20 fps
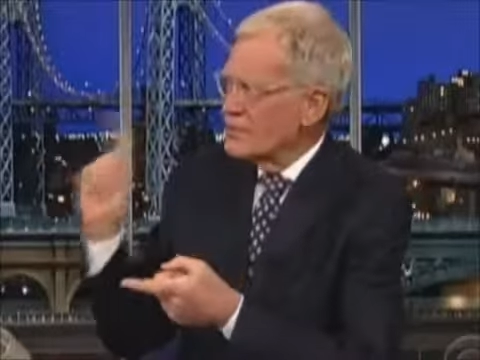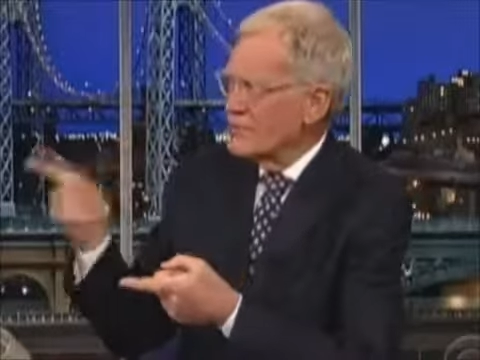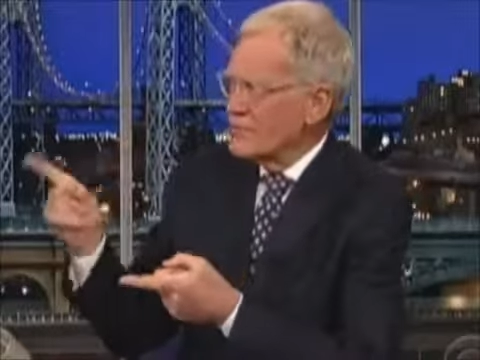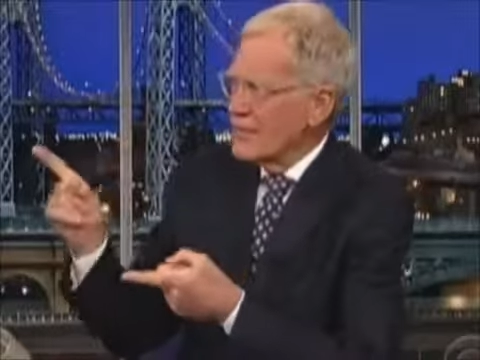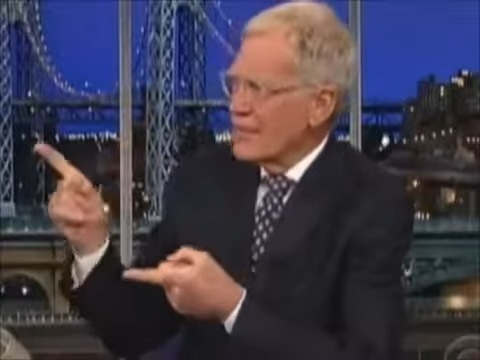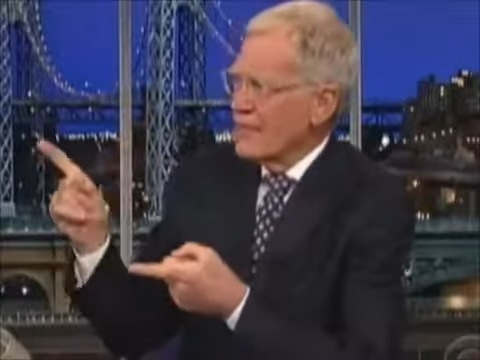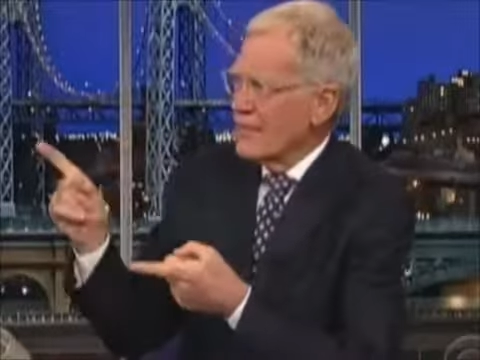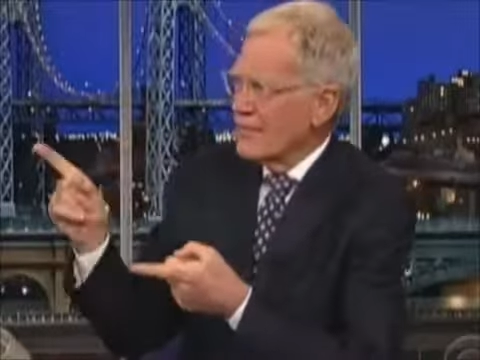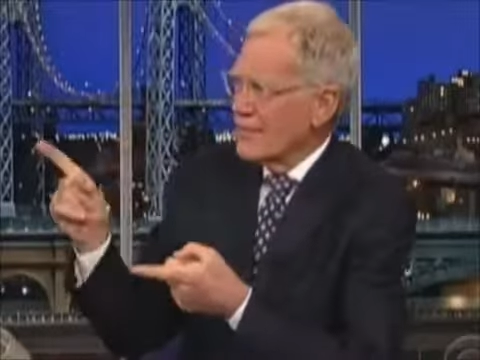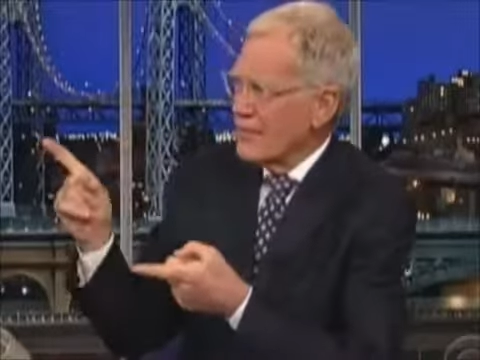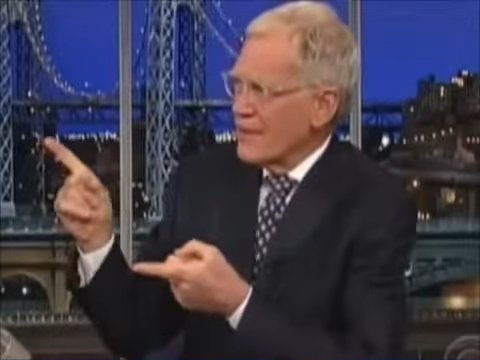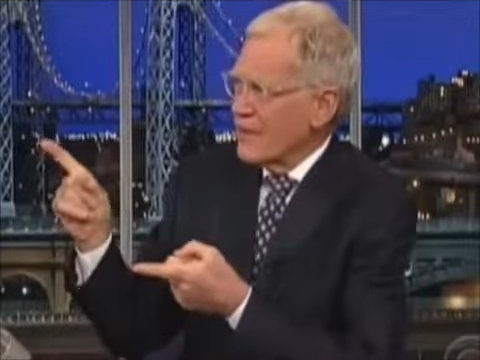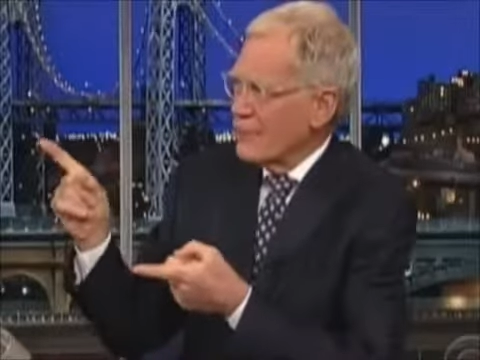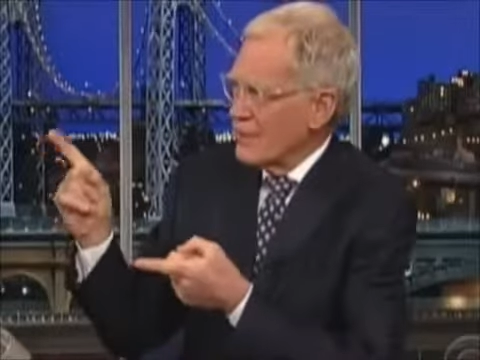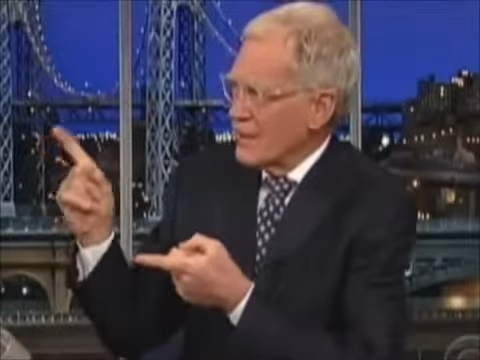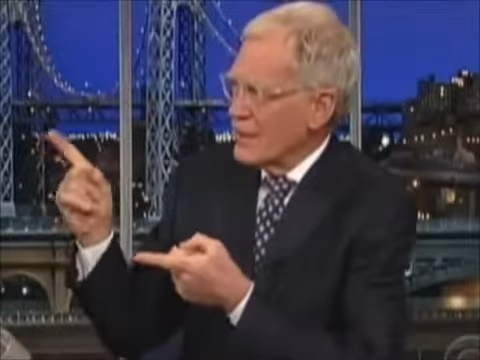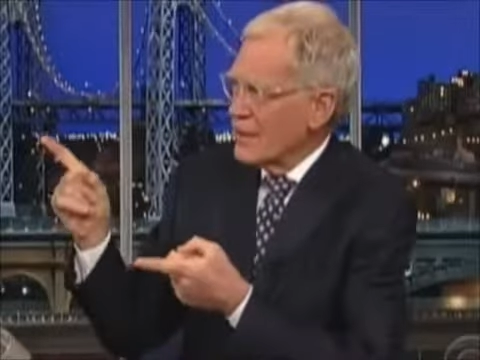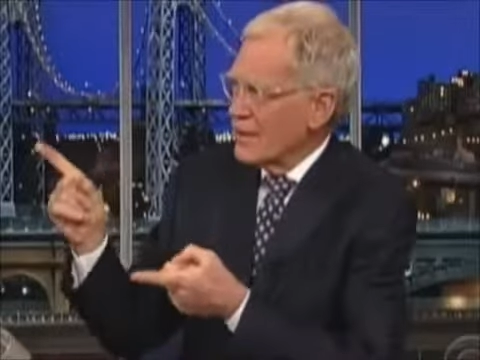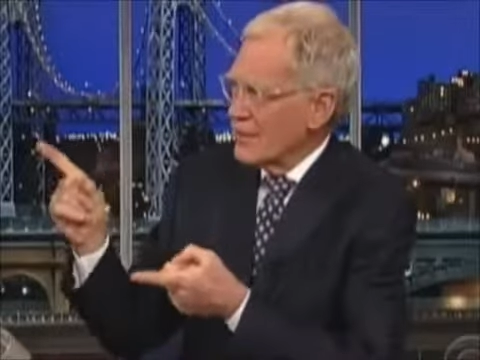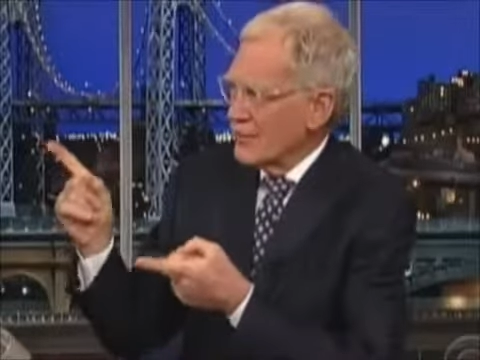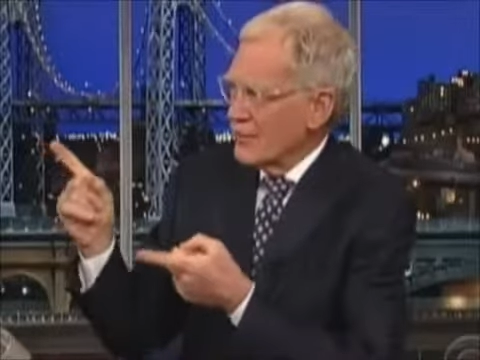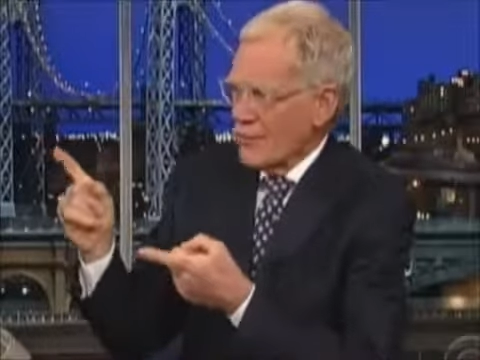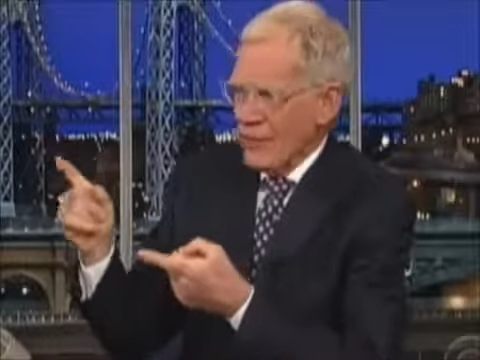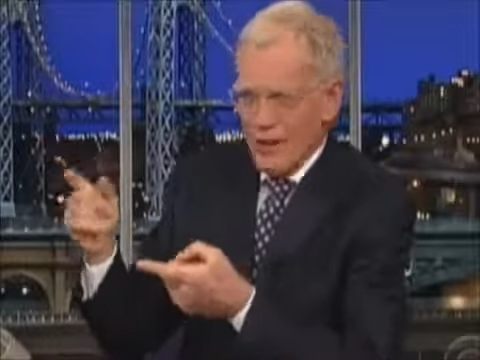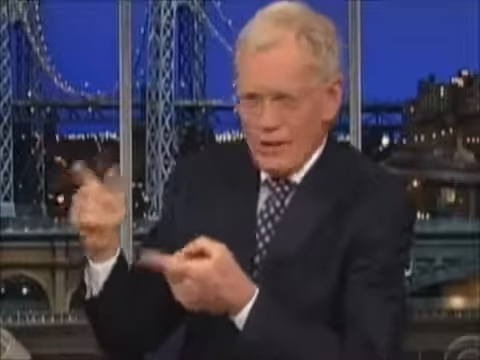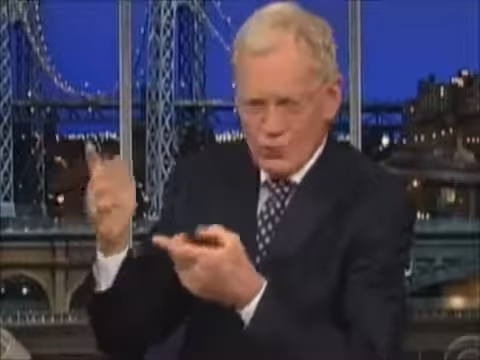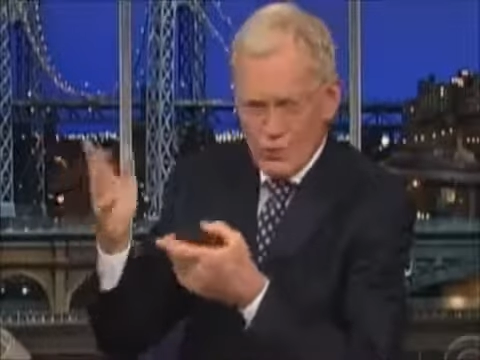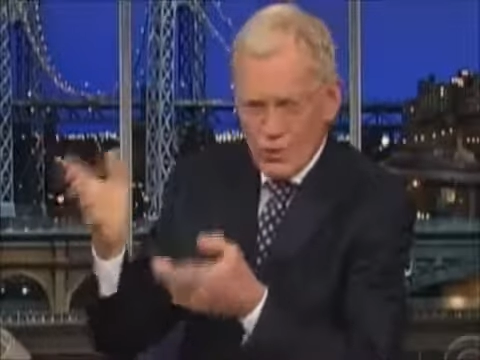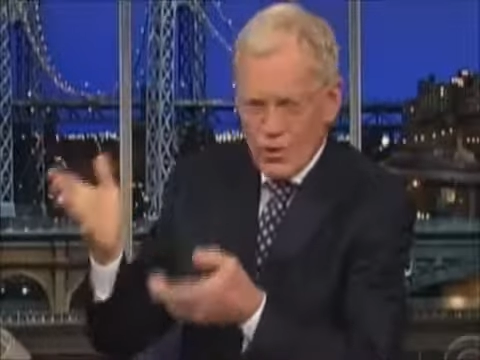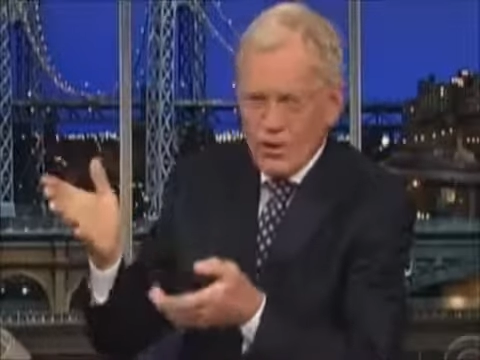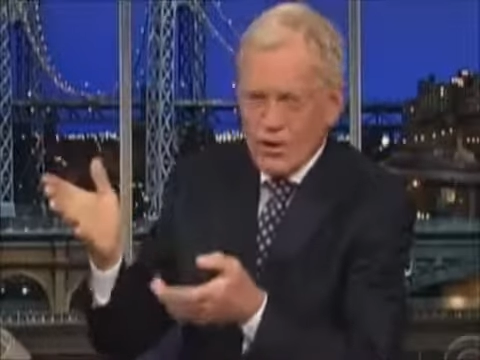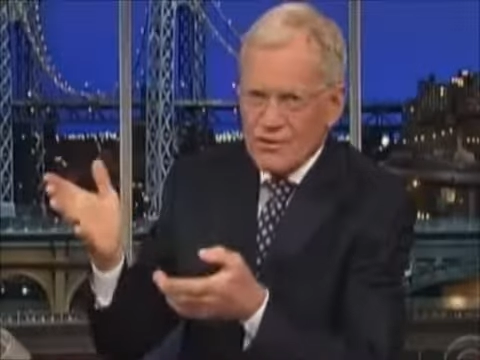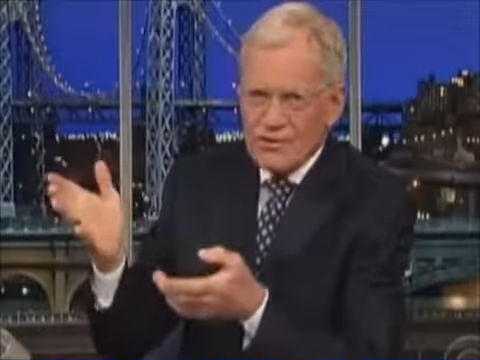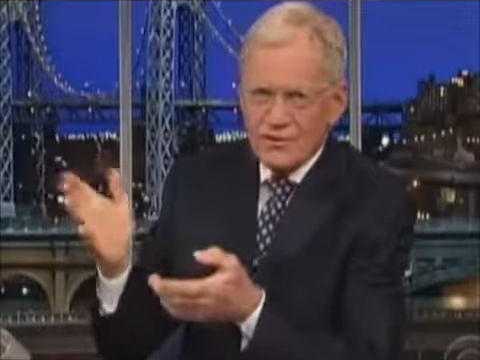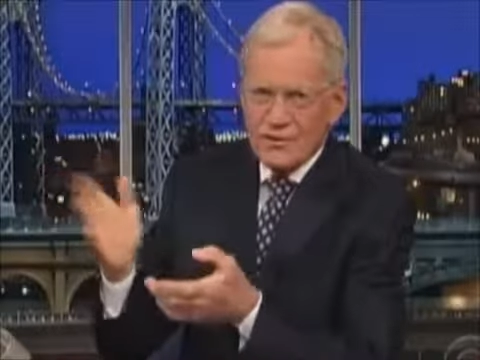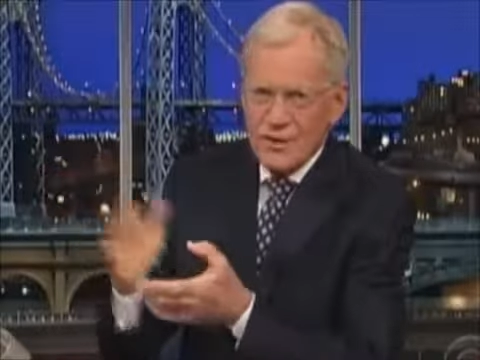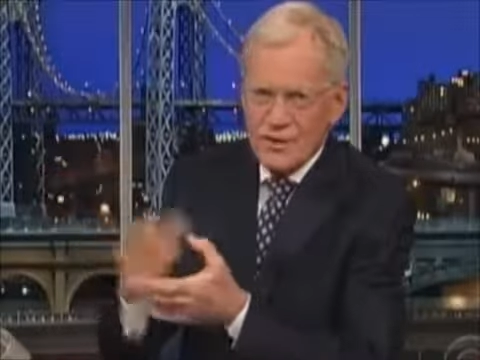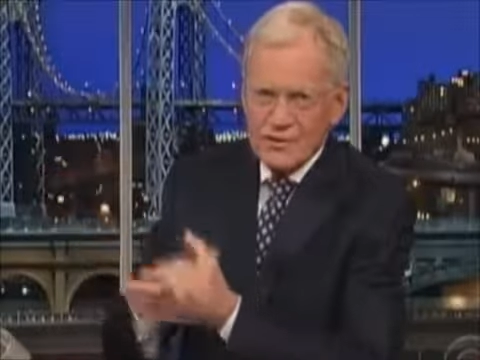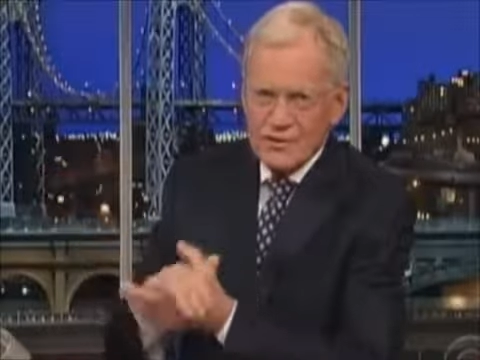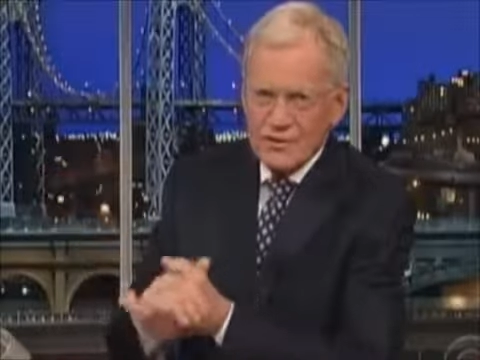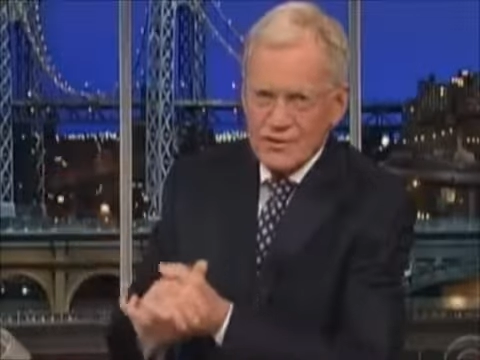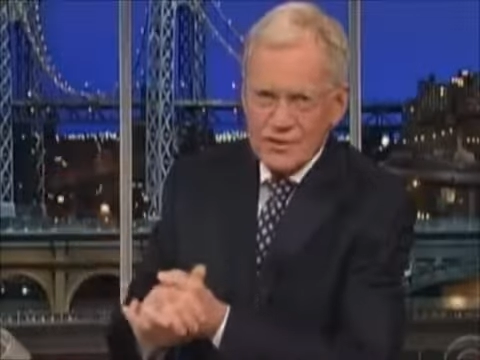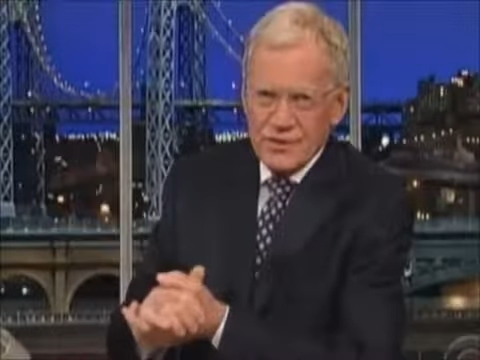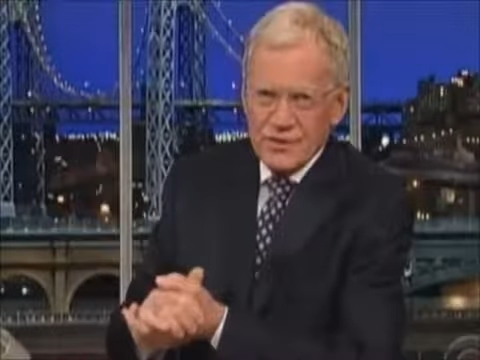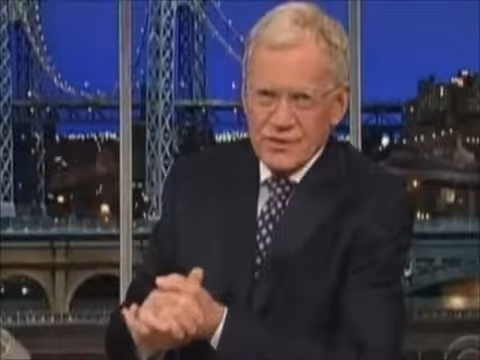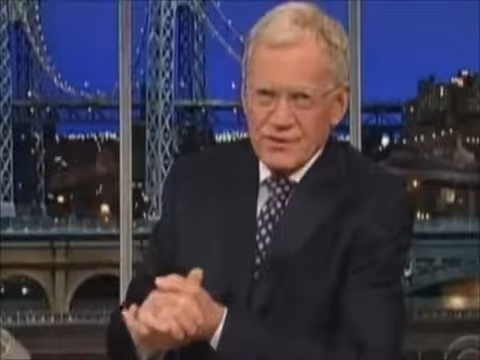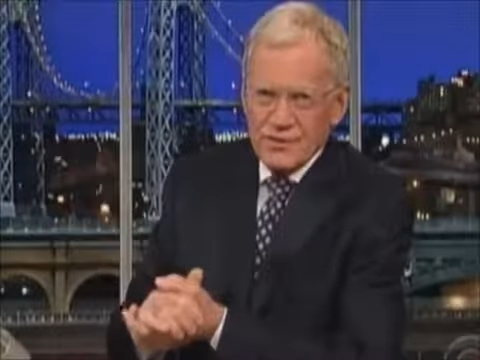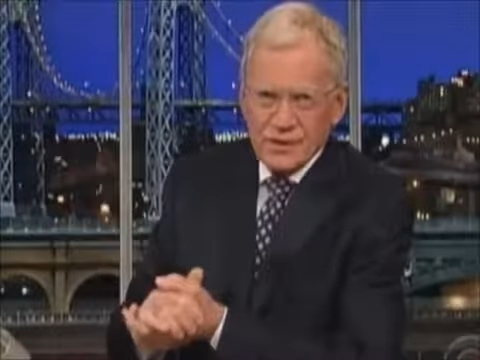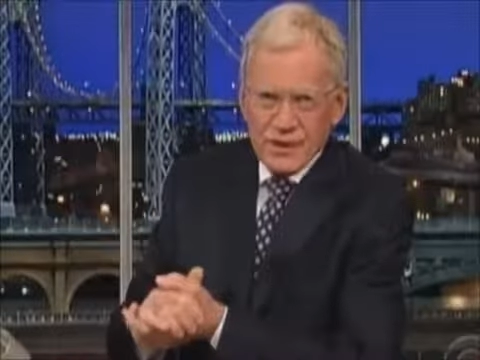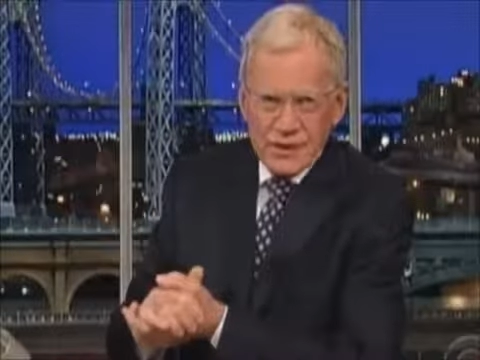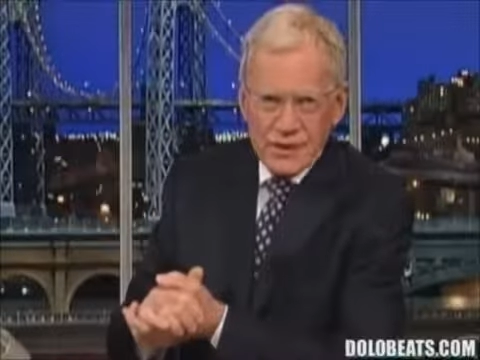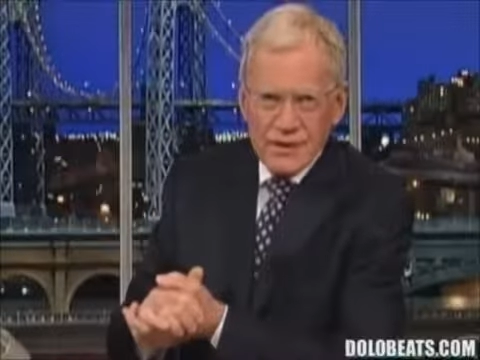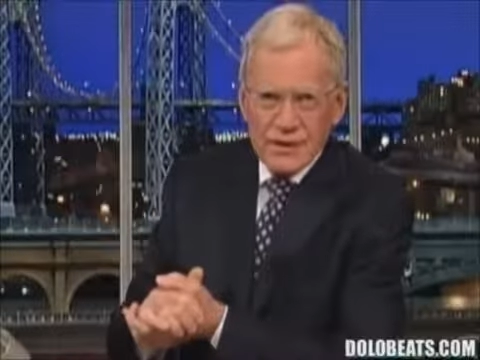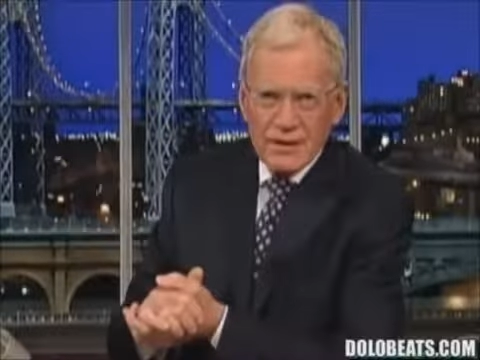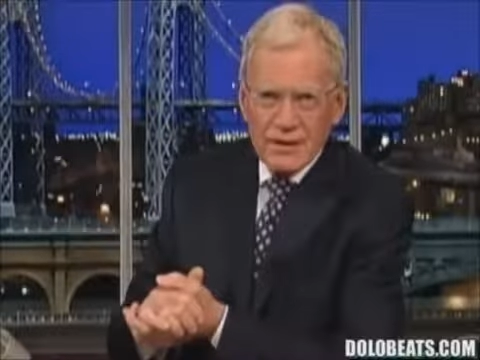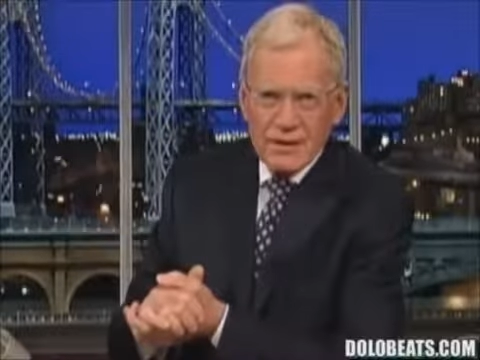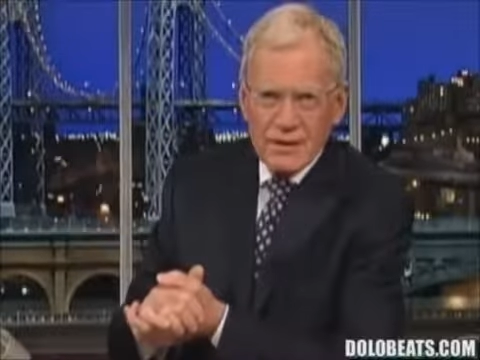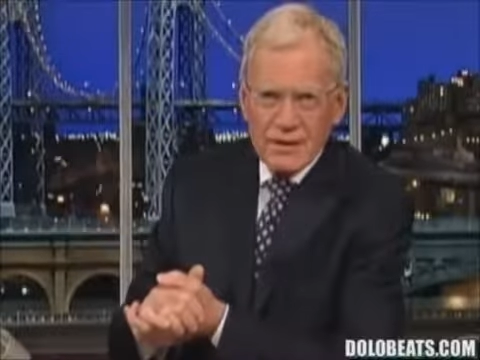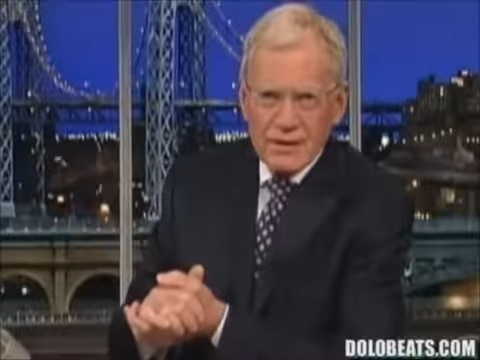Here's the other thing we can agree on. We're all straight shooters, right?